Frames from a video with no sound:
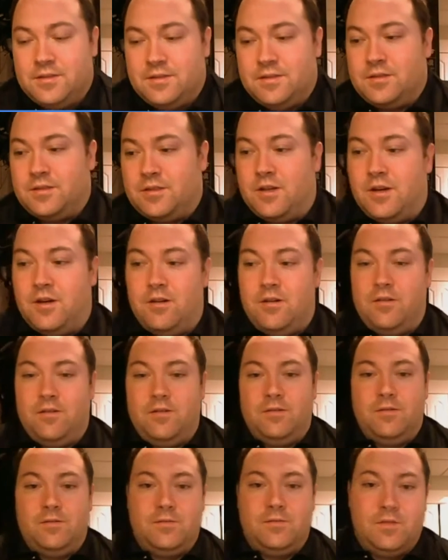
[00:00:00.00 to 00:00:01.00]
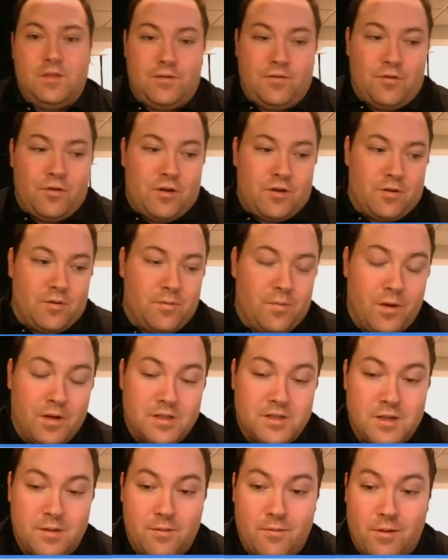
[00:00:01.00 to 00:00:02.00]
So look for
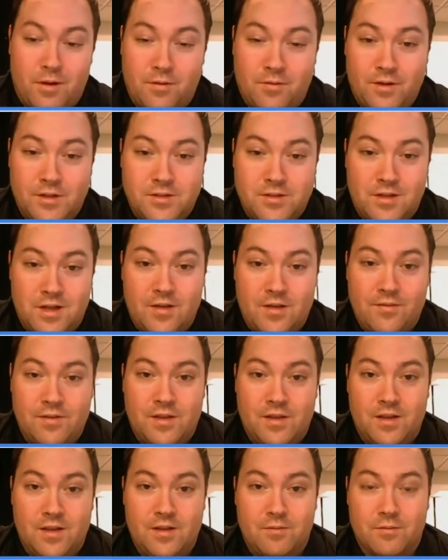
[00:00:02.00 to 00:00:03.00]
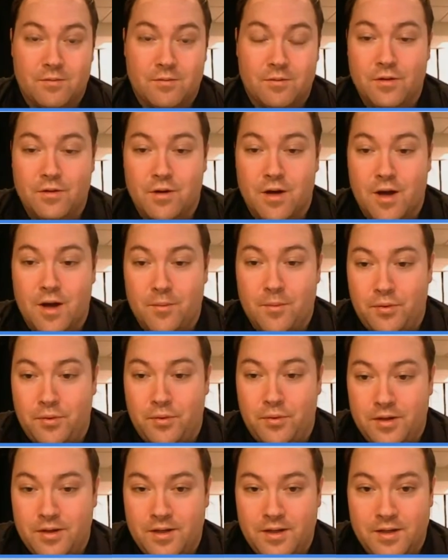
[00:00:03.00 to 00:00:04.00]
one of us will have the review up
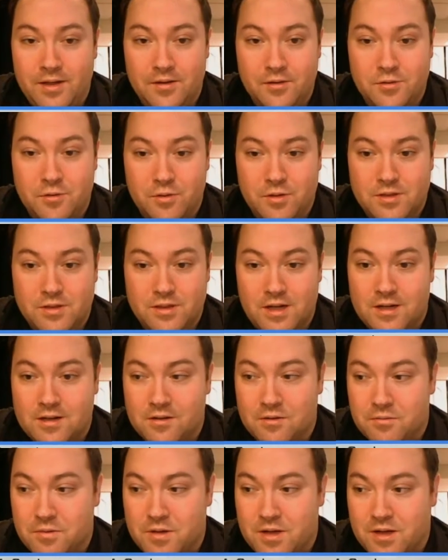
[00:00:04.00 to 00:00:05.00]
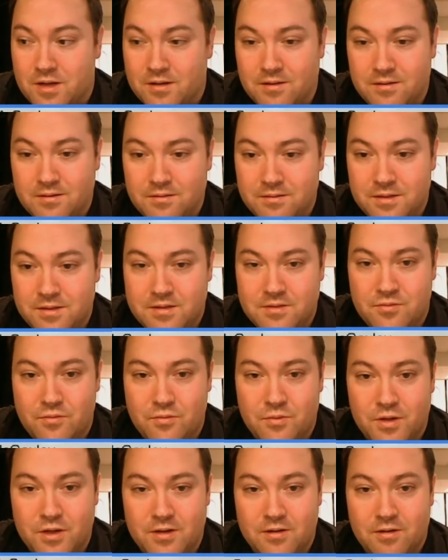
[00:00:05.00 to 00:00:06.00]
here towards the end of the week. At least if you
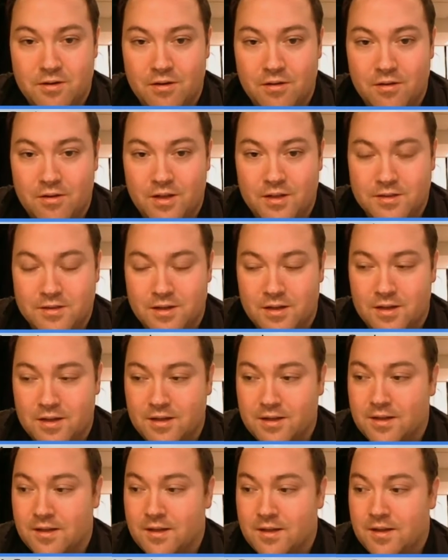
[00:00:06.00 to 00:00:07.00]
want to hear our thoughts on it.